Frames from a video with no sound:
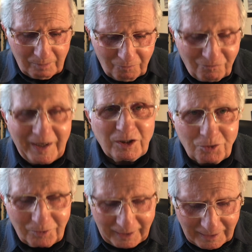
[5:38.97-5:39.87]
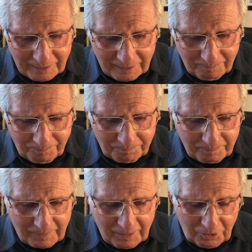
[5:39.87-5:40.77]
victory.
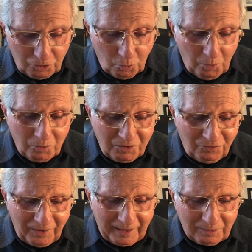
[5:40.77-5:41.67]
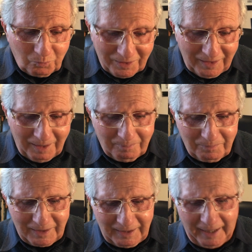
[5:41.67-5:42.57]
You will defeat with
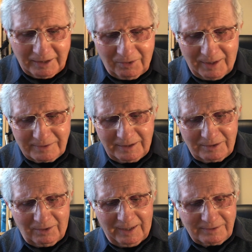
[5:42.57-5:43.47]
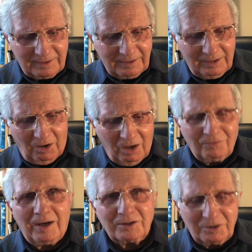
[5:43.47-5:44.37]
him the Canaanites, the Hittites, the
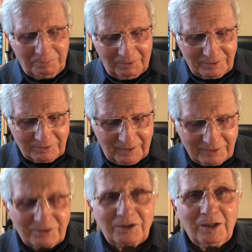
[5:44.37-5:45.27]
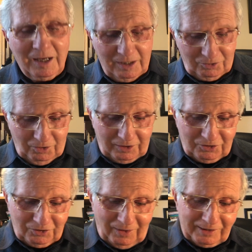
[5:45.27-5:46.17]
Hivites, the Perizzites, the
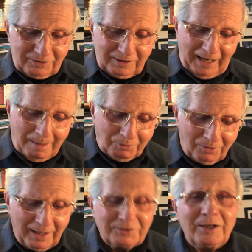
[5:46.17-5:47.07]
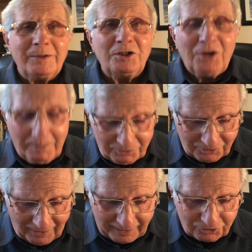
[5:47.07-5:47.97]
Girgashites, the Amorites and the
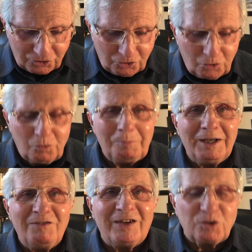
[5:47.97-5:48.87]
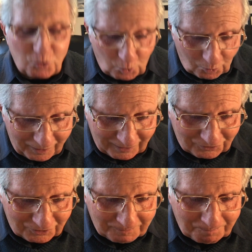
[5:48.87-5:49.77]
Jebusites. You will be
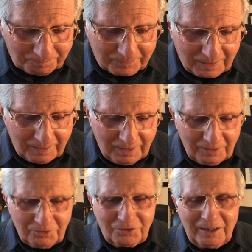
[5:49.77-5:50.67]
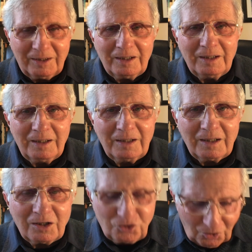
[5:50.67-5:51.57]
victorious. You see,
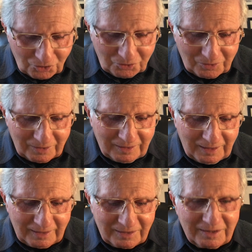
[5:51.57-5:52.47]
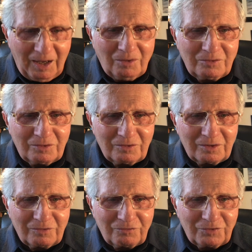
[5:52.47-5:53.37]
Joshua had known
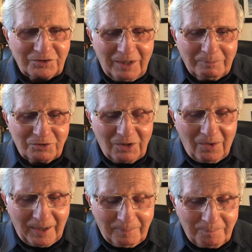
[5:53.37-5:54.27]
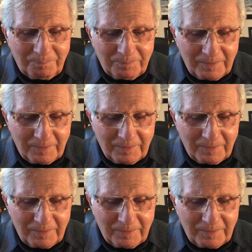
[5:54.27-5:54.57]
for some time